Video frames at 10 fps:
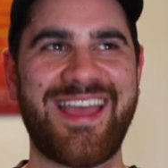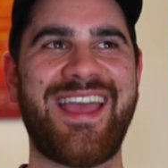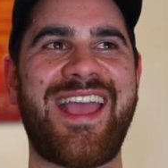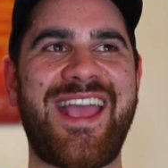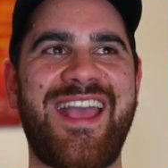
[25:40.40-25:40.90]

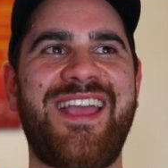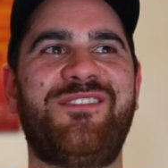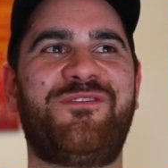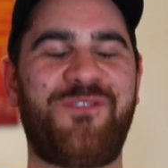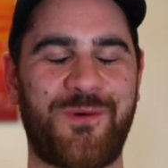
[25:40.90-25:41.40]

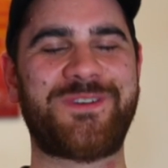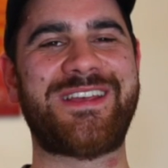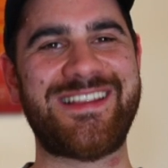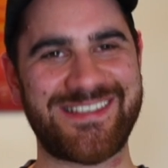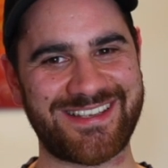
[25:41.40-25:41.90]
and
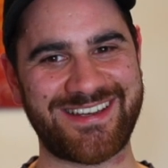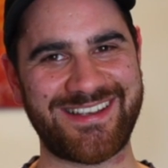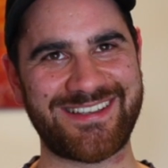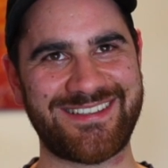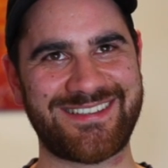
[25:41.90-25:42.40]
14
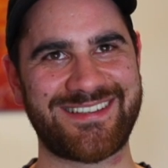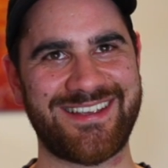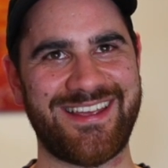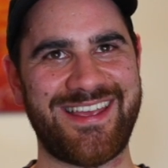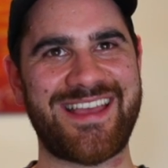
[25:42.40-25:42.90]
cities.
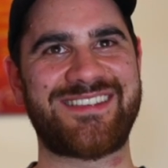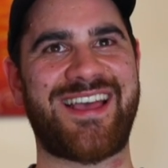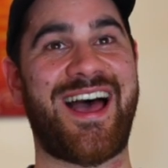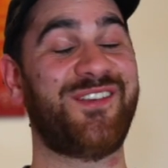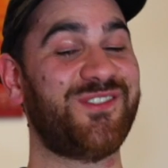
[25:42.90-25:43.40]
He has
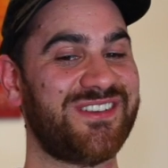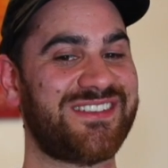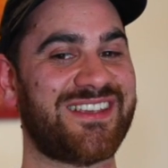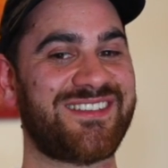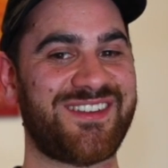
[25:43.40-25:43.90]

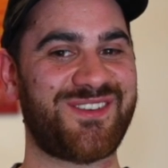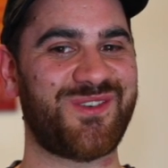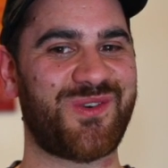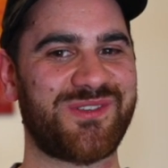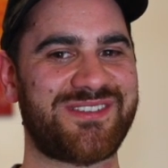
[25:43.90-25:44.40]

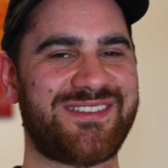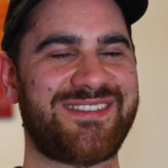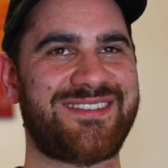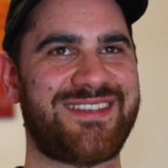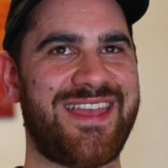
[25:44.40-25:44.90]
162 courses
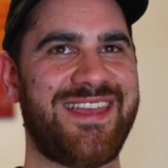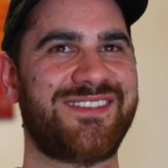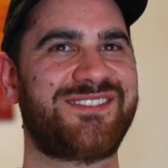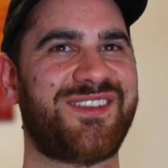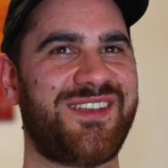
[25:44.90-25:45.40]
to see,
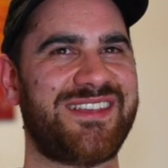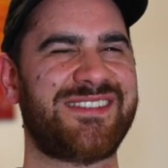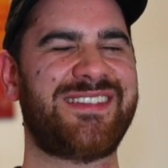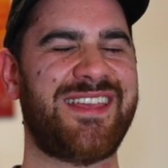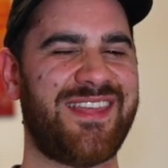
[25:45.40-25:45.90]
so you can
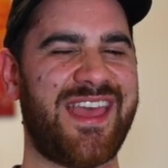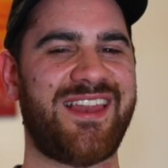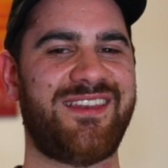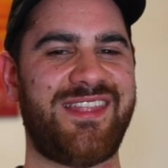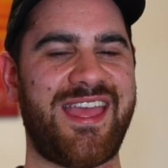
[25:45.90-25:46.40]
see
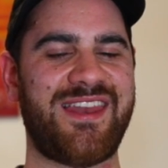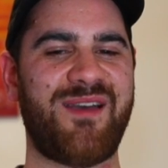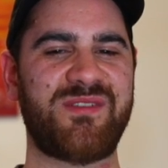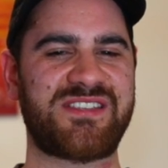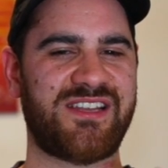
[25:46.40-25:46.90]
that
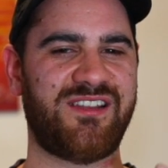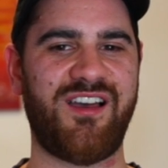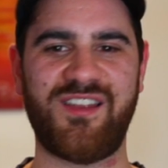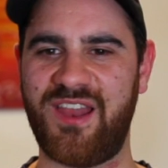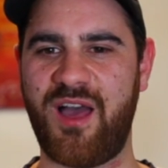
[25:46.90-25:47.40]
number's a
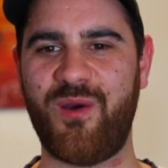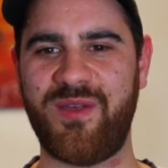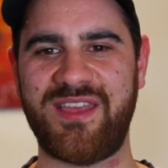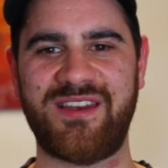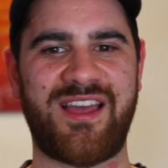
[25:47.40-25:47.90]
lot lower
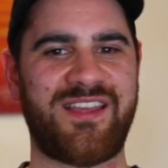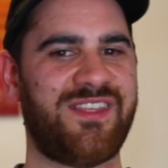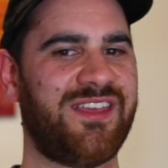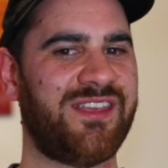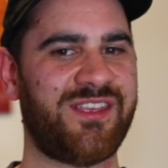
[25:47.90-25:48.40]
than like
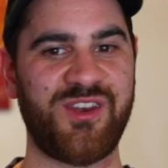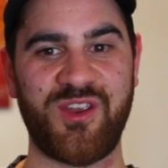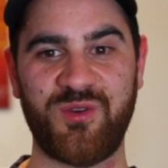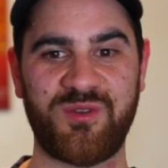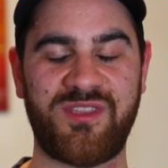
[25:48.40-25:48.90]
the
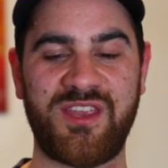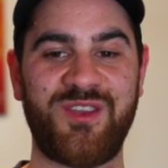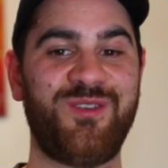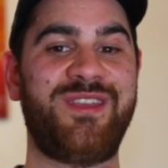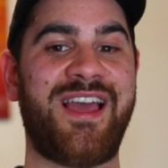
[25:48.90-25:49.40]

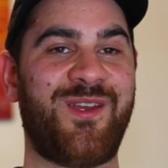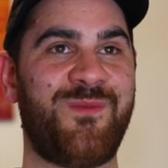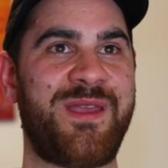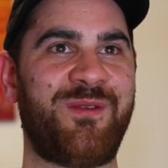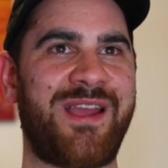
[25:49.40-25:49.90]
new yellow
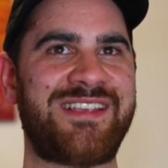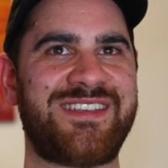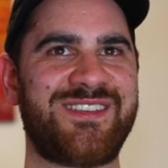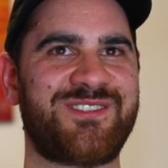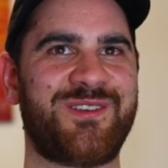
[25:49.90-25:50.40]
Me
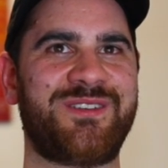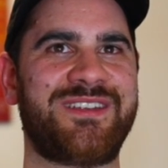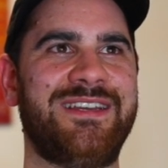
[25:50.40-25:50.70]
racing suit.